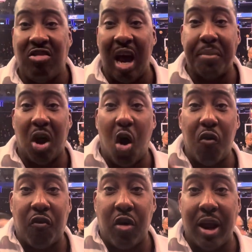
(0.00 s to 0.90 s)
jumped
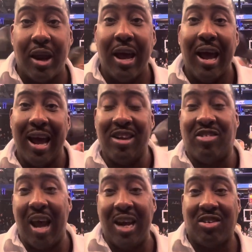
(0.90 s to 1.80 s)
over it, and
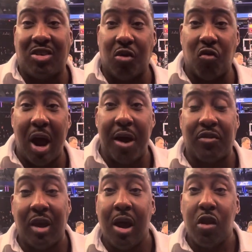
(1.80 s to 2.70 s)
chased the ref